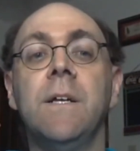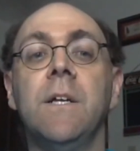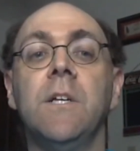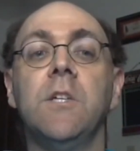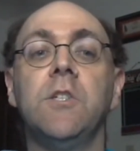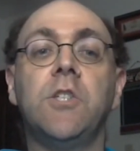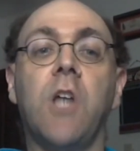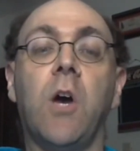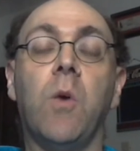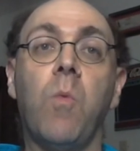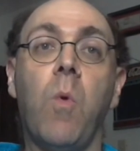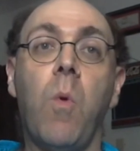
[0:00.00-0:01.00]

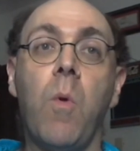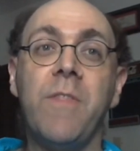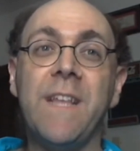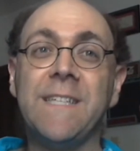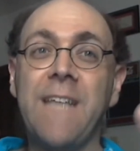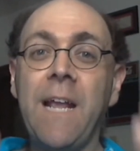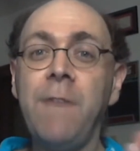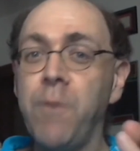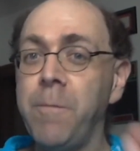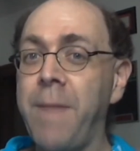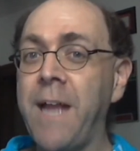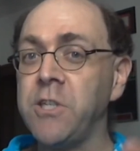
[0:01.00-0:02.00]
So this
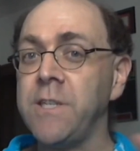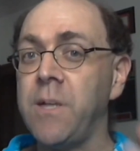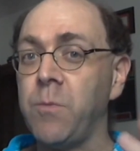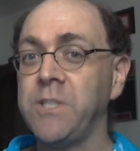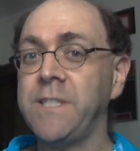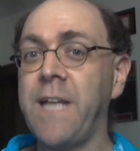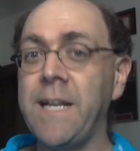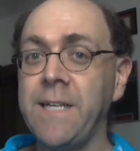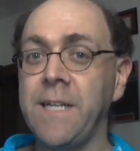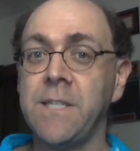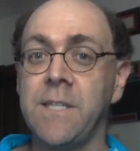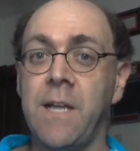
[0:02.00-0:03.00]
information that we're sending
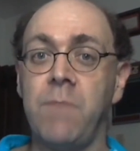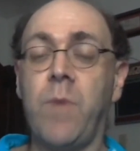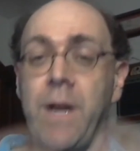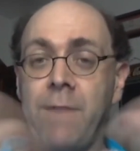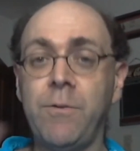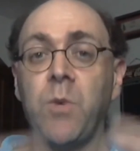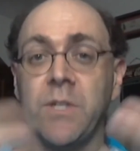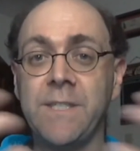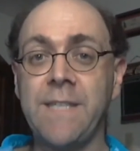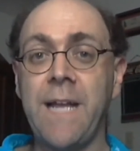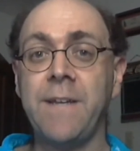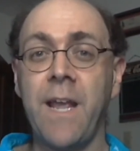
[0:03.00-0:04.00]
to them, whatever we're
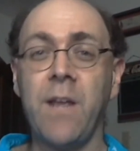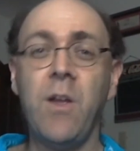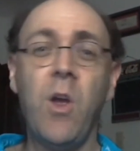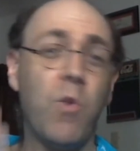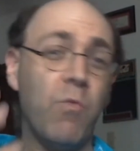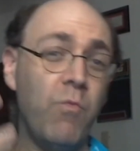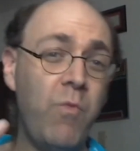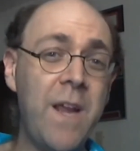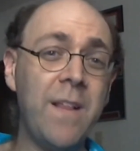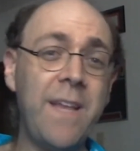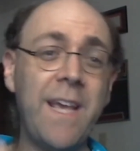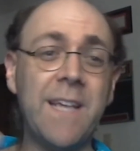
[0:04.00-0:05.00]
sending,
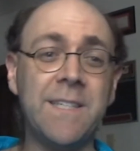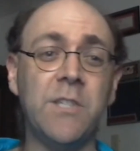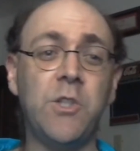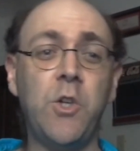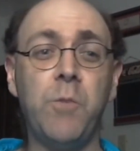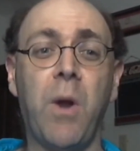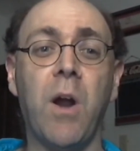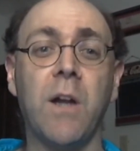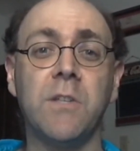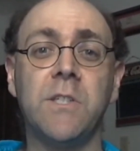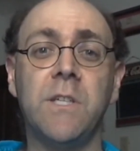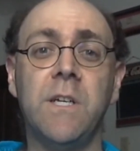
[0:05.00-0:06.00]
really is in 2
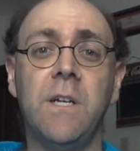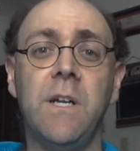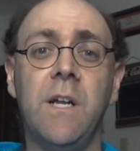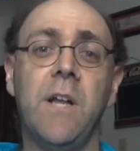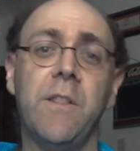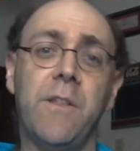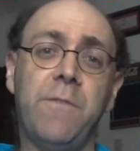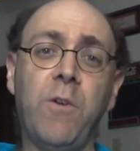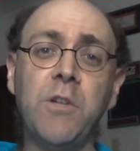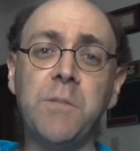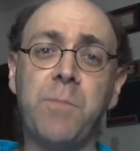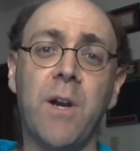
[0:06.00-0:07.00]
parts. The
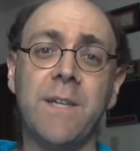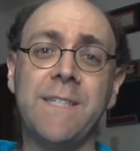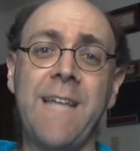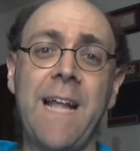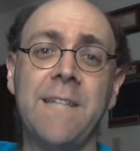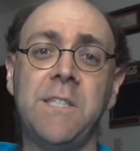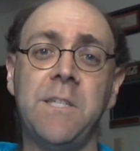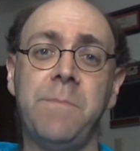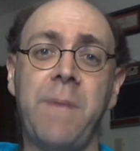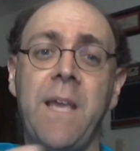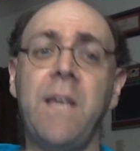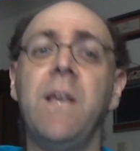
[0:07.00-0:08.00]
first part tends to
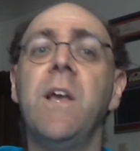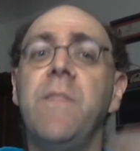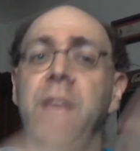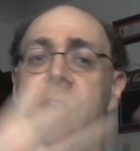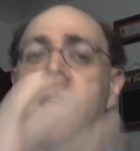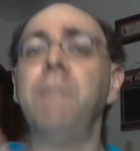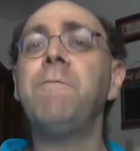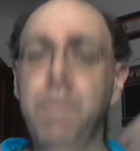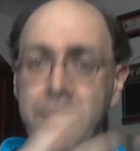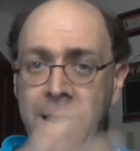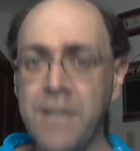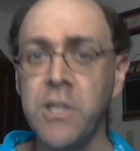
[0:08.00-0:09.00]
be the
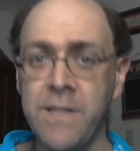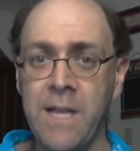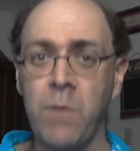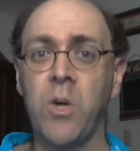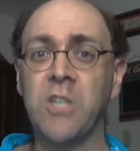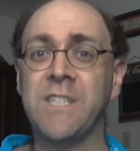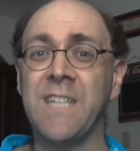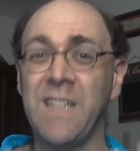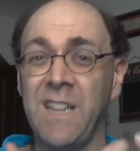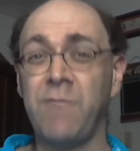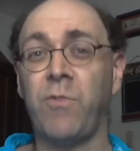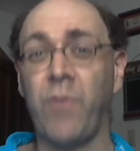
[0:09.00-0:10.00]
information that we're
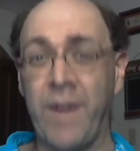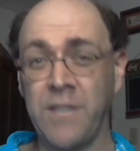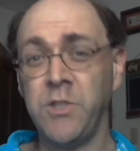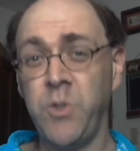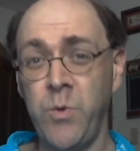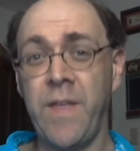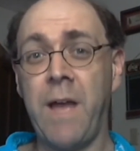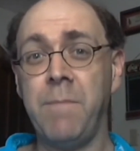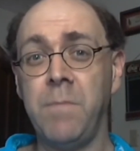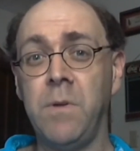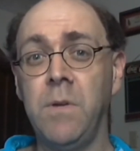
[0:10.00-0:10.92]
delivering to them.